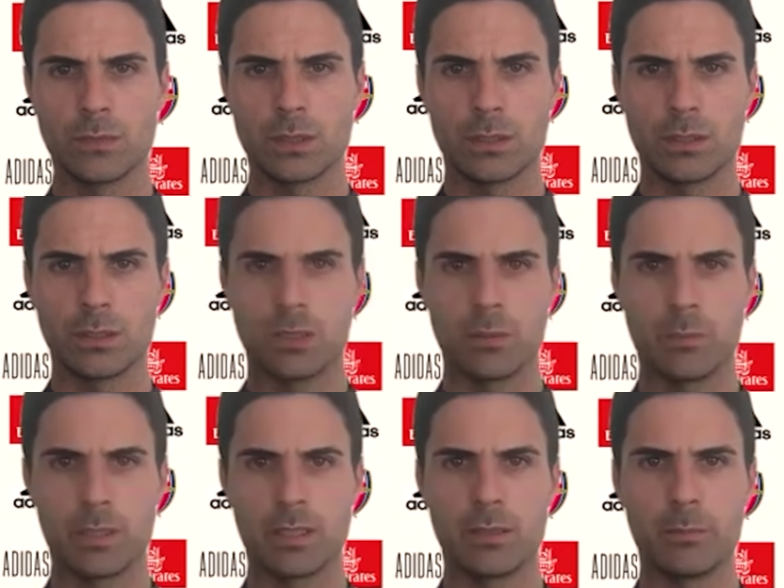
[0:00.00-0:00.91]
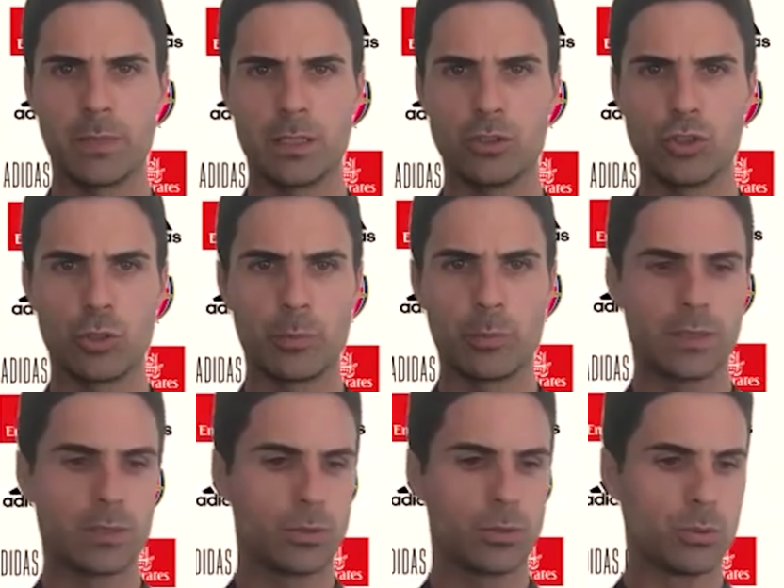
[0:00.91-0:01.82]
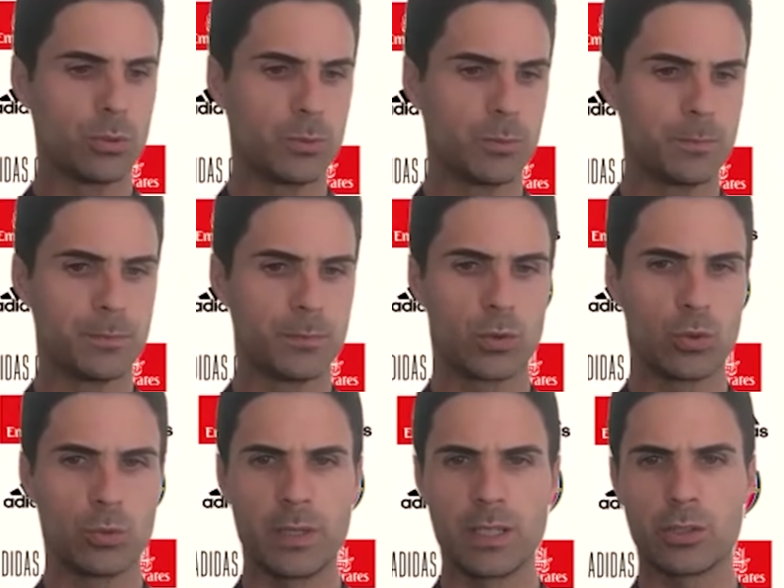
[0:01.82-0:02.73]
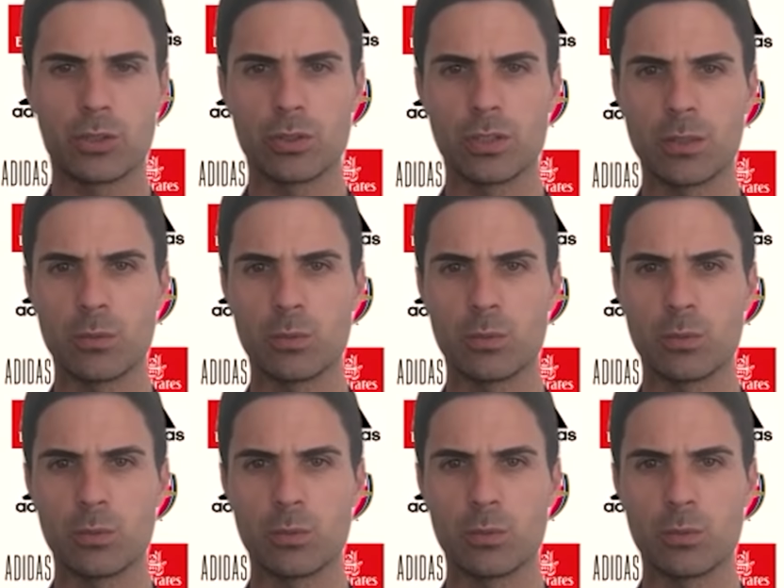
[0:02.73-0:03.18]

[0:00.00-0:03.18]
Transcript: Yeah, my, my job is to to make sure that